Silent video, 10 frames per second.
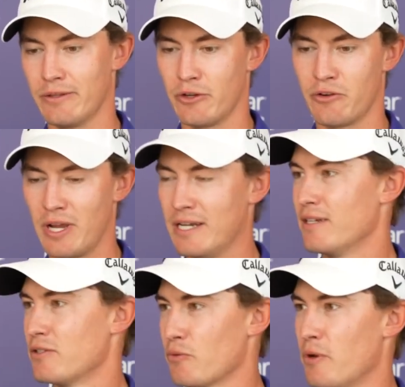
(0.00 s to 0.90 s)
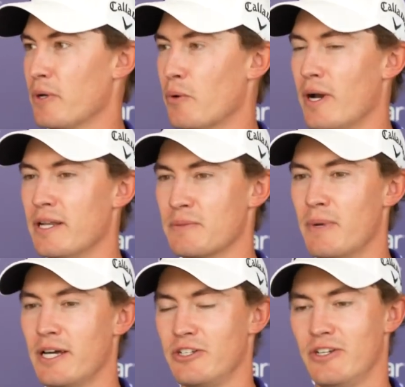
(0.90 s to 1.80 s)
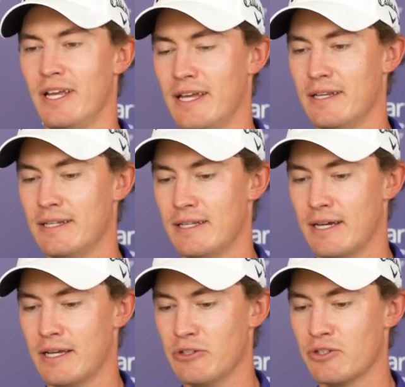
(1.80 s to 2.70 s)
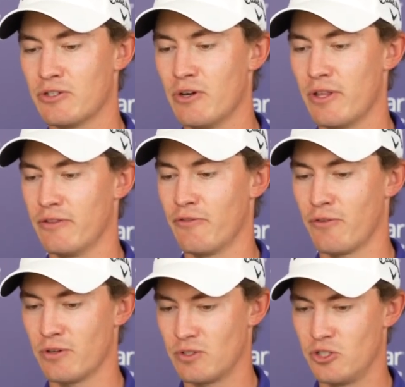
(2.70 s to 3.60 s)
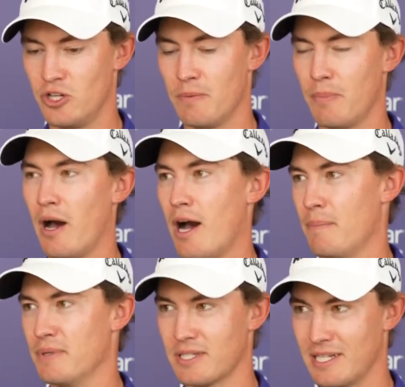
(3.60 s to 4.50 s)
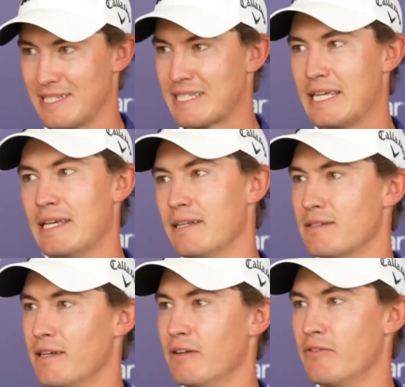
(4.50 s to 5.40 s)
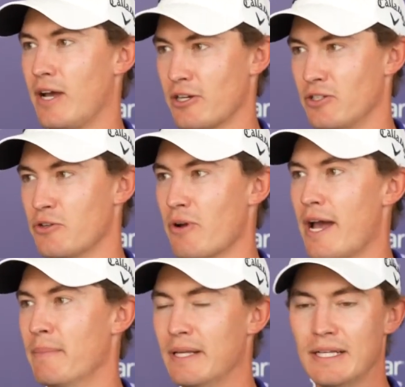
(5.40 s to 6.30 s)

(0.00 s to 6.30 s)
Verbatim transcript: The grain doesn't rip it quite as much, and uh, you just know that the first chip hop is going to skid instead of actually grab.